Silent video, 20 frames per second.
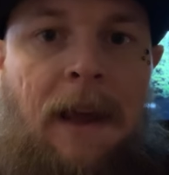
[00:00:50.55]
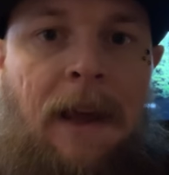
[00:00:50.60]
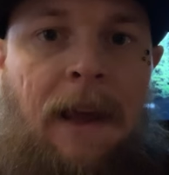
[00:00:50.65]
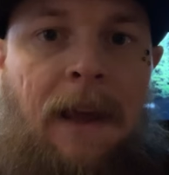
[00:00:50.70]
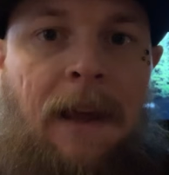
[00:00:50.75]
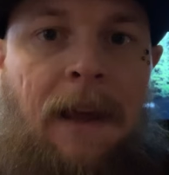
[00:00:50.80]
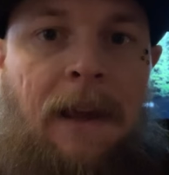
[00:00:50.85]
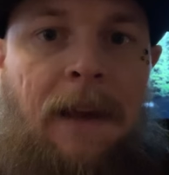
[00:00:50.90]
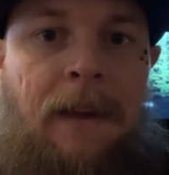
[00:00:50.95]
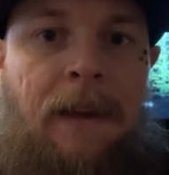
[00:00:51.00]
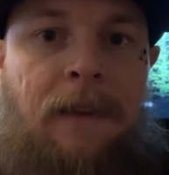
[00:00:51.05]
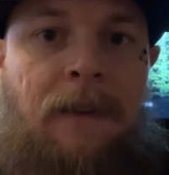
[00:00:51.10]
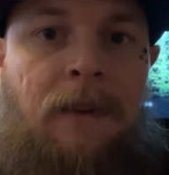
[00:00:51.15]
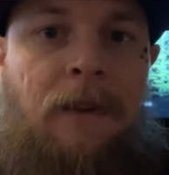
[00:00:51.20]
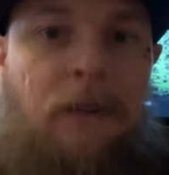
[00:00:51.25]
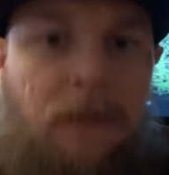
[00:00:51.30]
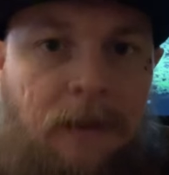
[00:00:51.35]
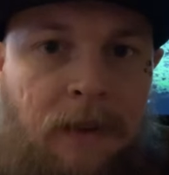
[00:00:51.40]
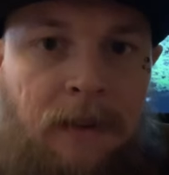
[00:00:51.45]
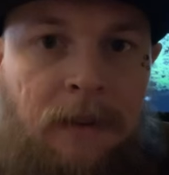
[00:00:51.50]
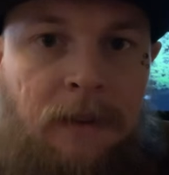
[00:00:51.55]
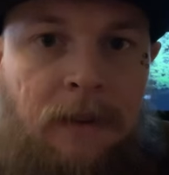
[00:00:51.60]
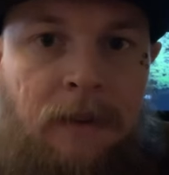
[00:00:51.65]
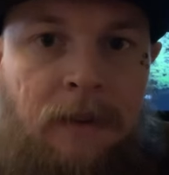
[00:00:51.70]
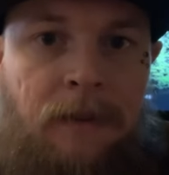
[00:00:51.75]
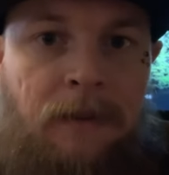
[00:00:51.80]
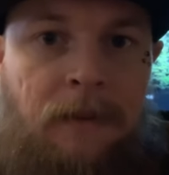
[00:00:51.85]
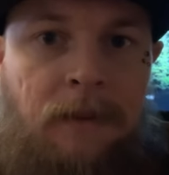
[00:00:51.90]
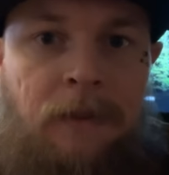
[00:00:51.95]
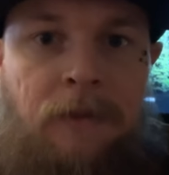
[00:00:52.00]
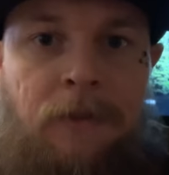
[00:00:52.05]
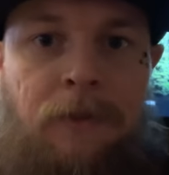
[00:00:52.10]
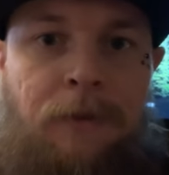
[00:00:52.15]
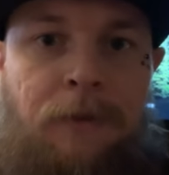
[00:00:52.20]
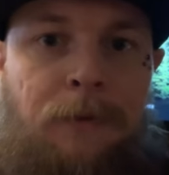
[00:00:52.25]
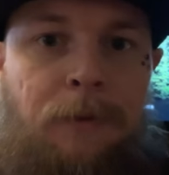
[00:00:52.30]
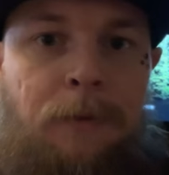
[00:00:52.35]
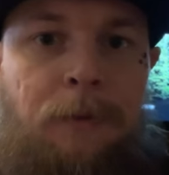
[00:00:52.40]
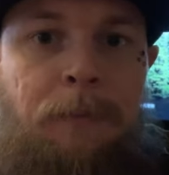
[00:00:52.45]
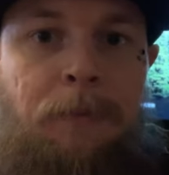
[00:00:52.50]
a caulking gun
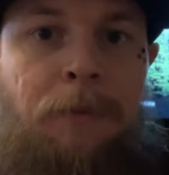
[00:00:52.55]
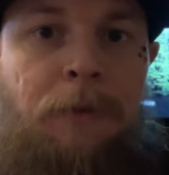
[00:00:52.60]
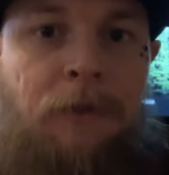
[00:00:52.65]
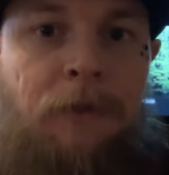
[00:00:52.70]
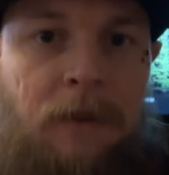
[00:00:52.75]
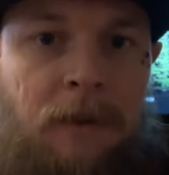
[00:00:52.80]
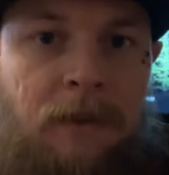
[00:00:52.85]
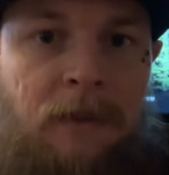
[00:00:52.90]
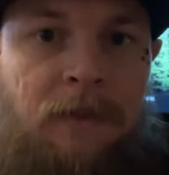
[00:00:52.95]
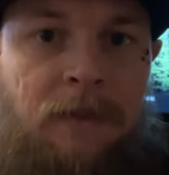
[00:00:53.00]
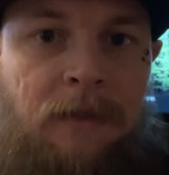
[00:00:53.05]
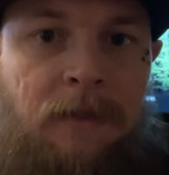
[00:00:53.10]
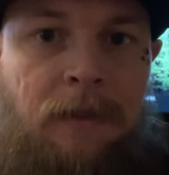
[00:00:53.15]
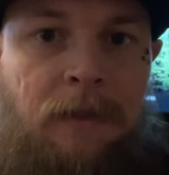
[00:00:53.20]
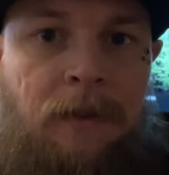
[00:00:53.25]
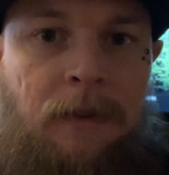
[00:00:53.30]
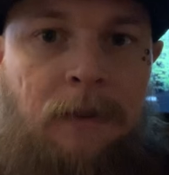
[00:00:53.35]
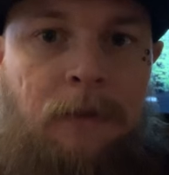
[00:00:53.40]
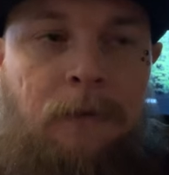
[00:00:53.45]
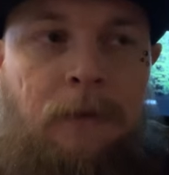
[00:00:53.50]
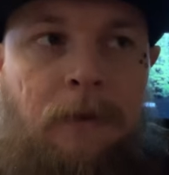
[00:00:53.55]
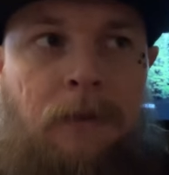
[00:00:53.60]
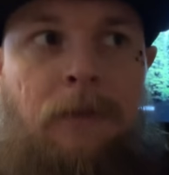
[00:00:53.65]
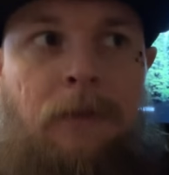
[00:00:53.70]
to push out the silicone,